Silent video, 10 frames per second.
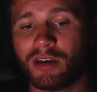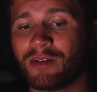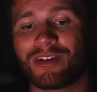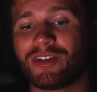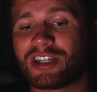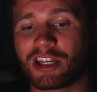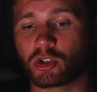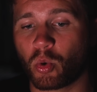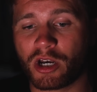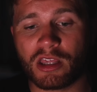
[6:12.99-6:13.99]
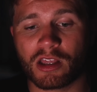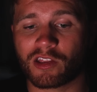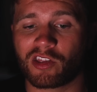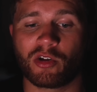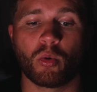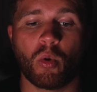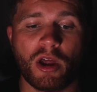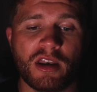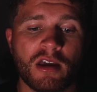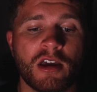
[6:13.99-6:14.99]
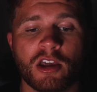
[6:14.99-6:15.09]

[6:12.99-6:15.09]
Even if you take 20, it's still 1.